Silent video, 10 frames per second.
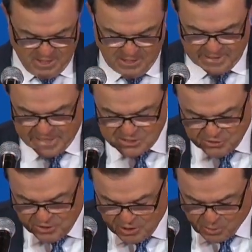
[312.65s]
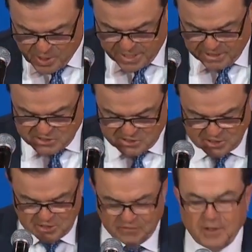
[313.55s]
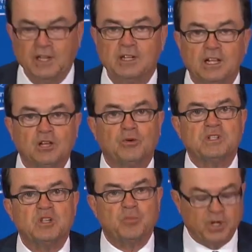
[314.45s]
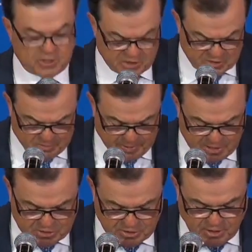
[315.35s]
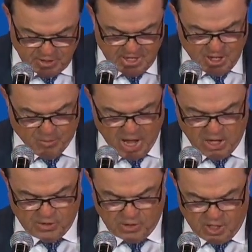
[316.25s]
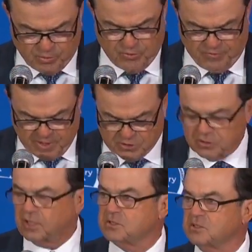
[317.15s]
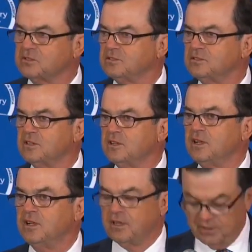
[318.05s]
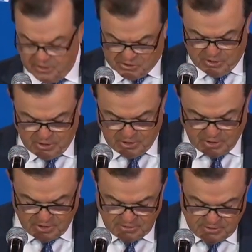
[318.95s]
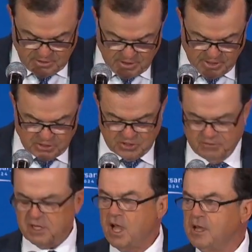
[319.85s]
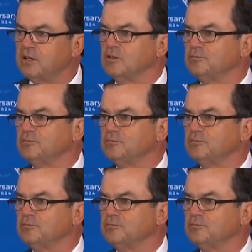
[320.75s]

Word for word: Last year, we had a significant increase in participation by our young professionals. This year, it's even higher.